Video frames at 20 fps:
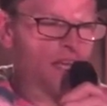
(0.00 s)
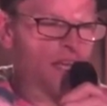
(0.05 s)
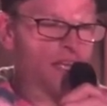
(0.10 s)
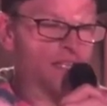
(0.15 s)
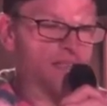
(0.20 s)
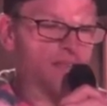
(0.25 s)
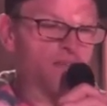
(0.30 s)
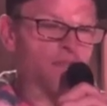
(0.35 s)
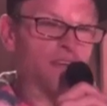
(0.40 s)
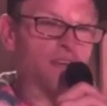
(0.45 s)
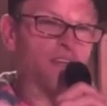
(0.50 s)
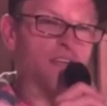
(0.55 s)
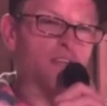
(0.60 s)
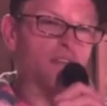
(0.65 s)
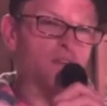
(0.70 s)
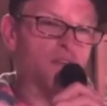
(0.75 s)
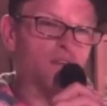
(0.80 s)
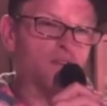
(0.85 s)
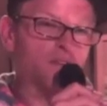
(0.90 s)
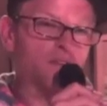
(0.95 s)
As if on
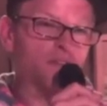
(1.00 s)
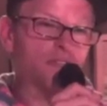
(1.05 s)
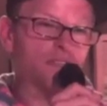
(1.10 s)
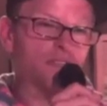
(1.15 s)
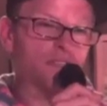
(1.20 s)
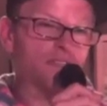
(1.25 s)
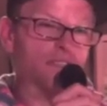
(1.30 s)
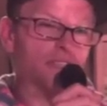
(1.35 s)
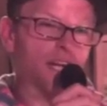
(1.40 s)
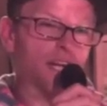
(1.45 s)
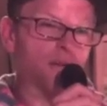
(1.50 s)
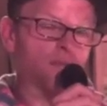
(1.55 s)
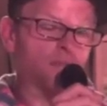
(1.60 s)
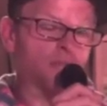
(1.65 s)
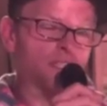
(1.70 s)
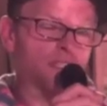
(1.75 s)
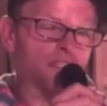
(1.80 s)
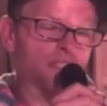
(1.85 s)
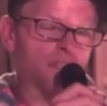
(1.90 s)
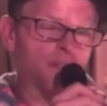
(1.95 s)
cue, time
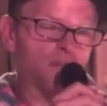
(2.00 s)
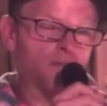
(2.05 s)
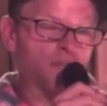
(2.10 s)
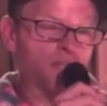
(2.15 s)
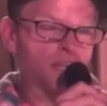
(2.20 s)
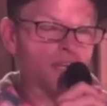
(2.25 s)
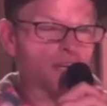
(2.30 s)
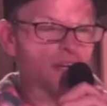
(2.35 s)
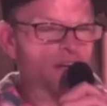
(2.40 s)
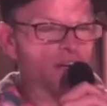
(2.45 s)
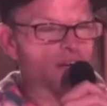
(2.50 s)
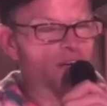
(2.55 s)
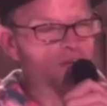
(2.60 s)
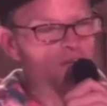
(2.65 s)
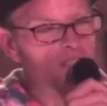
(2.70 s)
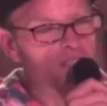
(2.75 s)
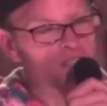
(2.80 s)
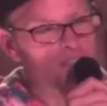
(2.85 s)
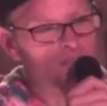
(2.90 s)
lets go of the arrow it's